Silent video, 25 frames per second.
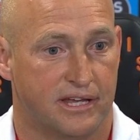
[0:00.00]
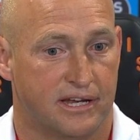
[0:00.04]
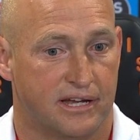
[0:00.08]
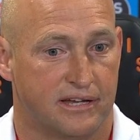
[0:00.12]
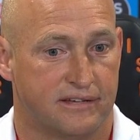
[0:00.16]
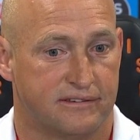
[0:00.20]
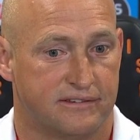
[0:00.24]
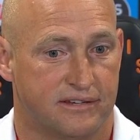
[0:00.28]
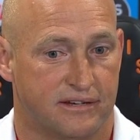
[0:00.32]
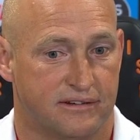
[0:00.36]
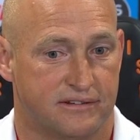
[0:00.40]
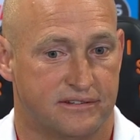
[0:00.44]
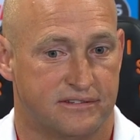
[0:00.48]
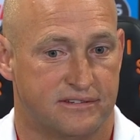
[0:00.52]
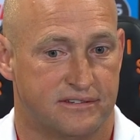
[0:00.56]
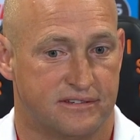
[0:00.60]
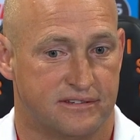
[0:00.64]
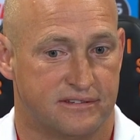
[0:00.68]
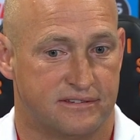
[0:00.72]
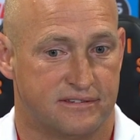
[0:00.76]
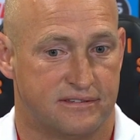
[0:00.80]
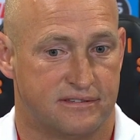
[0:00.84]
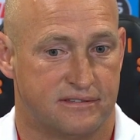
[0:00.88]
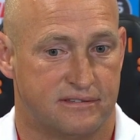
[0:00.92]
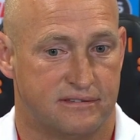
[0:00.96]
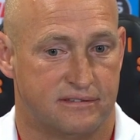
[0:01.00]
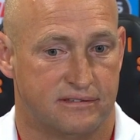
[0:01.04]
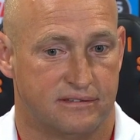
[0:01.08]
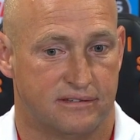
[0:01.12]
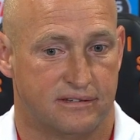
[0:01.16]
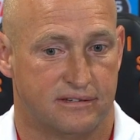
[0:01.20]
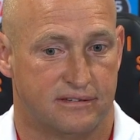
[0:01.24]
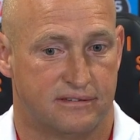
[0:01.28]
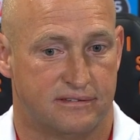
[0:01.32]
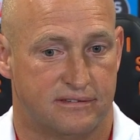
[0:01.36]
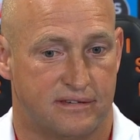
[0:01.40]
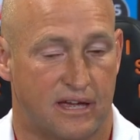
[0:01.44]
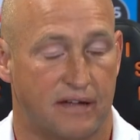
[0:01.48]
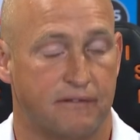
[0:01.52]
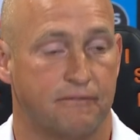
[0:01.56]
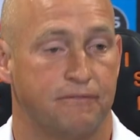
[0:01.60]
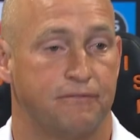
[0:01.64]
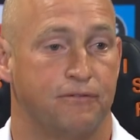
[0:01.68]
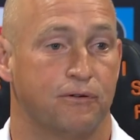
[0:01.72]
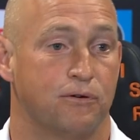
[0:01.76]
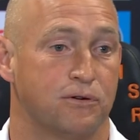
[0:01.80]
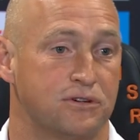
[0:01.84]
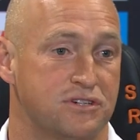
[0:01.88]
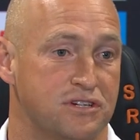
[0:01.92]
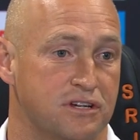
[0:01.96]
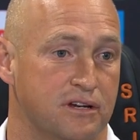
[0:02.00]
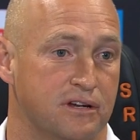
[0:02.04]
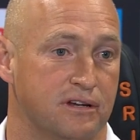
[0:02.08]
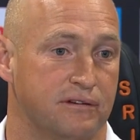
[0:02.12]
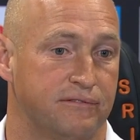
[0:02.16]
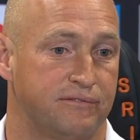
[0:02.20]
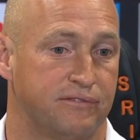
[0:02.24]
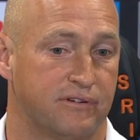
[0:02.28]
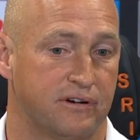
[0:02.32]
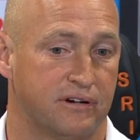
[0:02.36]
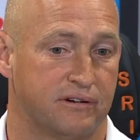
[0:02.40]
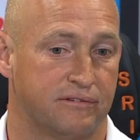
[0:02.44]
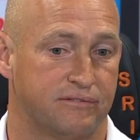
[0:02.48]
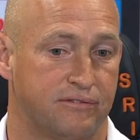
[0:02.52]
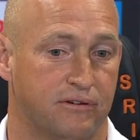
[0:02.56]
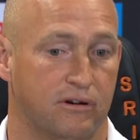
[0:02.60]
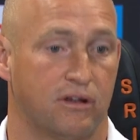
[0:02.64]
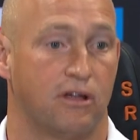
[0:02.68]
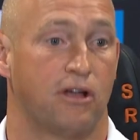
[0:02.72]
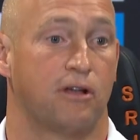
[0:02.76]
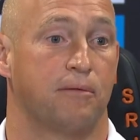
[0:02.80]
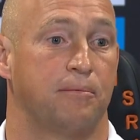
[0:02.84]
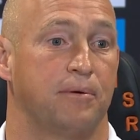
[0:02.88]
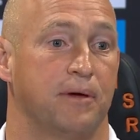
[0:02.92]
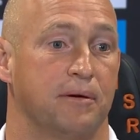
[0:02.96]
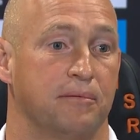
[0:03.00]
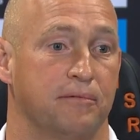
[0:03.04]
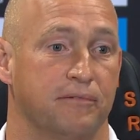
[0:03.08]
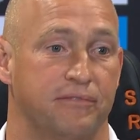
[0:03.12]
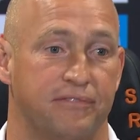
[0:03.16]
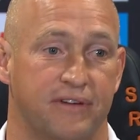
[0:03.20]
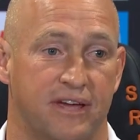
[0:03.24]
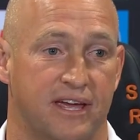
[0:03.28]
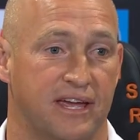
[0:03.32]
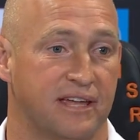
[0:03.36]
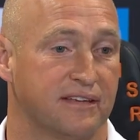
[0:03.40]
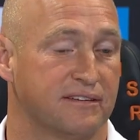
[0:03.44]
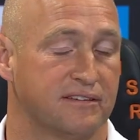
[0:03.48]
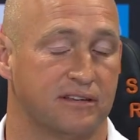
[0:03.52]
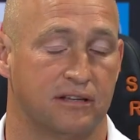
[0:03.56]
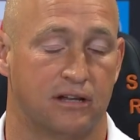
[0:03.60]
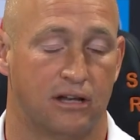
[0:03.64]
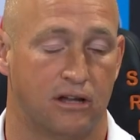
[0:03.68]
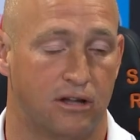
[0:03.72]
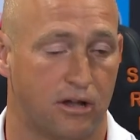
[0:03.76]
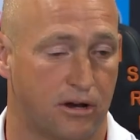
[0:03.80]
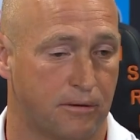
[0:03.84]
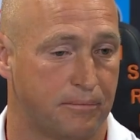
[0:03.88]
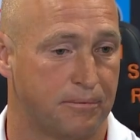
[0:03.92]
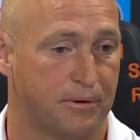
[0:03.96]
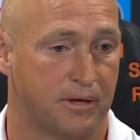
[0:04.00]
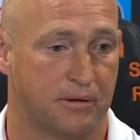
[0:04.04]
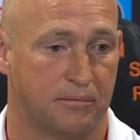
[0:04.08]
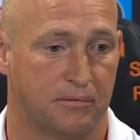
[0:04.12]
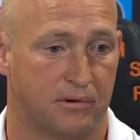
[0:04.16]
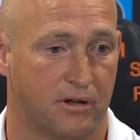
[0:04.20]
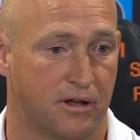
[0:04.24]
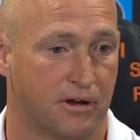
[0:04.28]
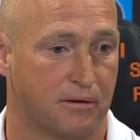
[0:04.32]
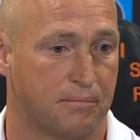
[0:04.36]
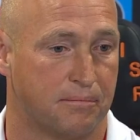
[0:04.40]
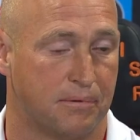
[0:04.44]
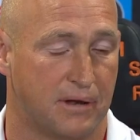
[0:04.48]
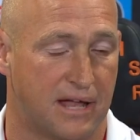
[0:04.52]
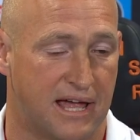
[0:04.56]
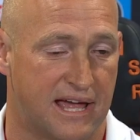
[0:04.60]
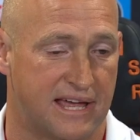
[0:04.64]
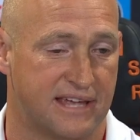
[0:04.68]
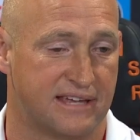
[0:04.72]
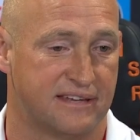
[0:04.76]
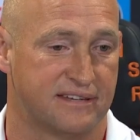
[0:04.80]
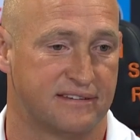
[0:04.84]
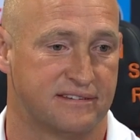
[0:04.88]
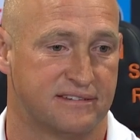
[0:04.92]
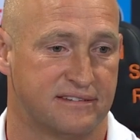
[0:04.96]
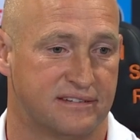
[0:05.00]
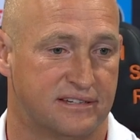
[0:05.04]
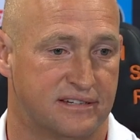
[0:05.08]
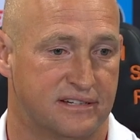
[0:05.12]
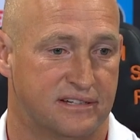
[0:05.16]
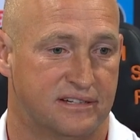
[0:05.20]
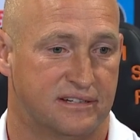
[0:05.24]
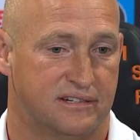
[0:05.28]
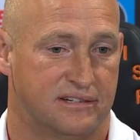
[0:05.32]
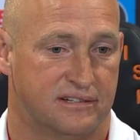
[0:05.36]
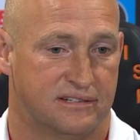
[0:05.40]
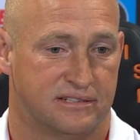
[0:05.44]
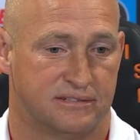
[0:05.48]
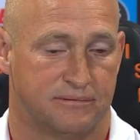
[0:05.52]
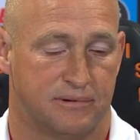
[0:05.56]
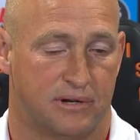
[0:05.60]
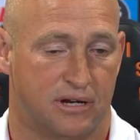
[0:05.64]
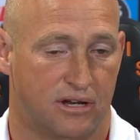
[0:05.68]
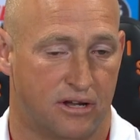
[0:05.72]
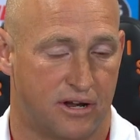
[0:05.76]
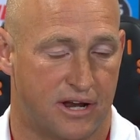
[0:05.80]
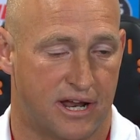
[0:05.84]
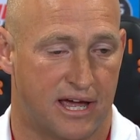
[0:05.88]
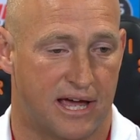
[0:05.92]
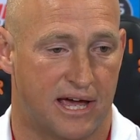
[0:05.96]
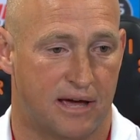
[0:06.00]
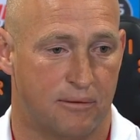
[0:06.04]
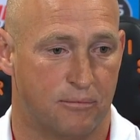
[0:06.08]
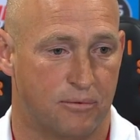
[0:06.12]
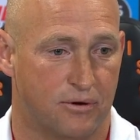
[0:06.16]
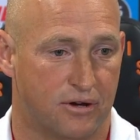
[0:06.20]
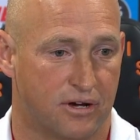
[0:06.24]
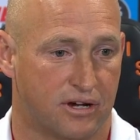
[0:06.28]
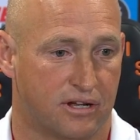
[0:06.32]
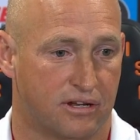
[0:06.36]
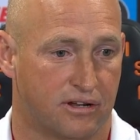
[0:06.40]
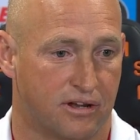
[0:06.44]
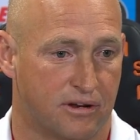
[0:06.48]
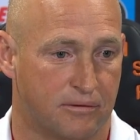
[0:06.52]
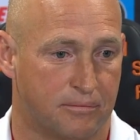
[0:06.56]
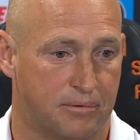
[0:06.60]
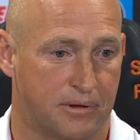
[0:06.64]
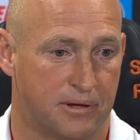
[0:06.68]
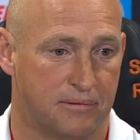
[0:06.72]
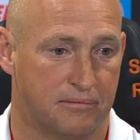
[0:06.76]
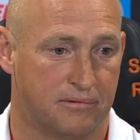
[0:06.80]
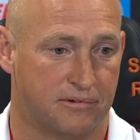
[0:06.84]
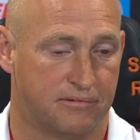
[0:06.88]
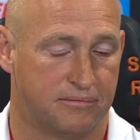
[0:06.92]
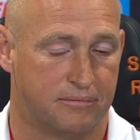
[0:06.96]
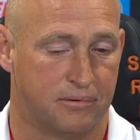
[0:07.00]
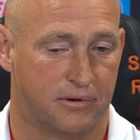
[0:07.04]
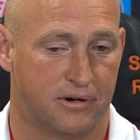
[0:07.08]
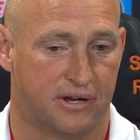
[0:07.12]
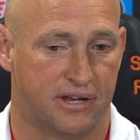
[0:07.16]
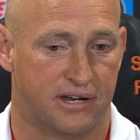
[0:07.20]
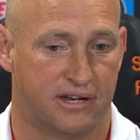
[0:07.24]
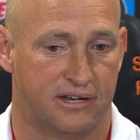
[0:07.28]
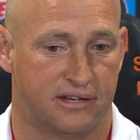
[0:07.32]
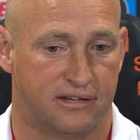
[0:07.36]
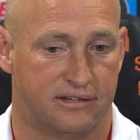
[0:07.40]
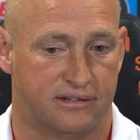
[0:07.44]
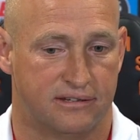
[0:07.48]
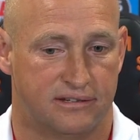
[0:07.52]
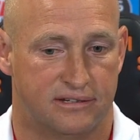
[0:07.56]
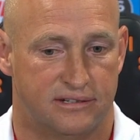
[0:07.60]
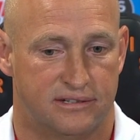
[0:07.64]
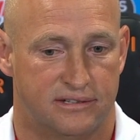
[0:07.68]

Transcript: You know, so it's just it's unfortunate for for a lot of people, fans, a lot of people, a lot of players and a lot of hard work a lot of people have put in and